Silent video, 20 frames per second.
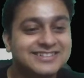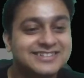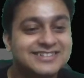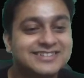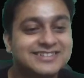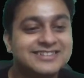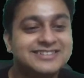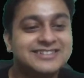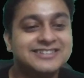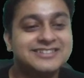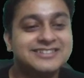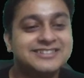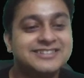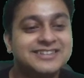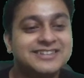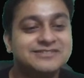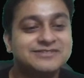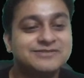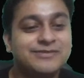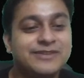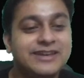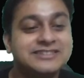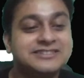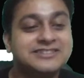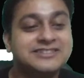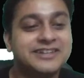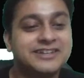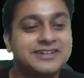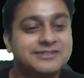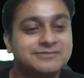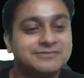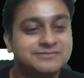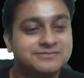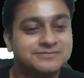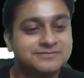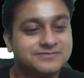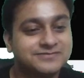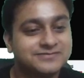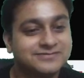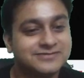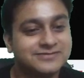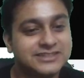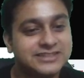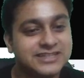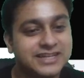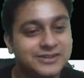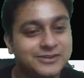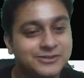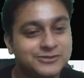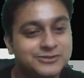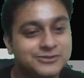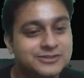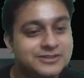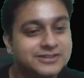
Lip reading: This is Bayes theorem which I used.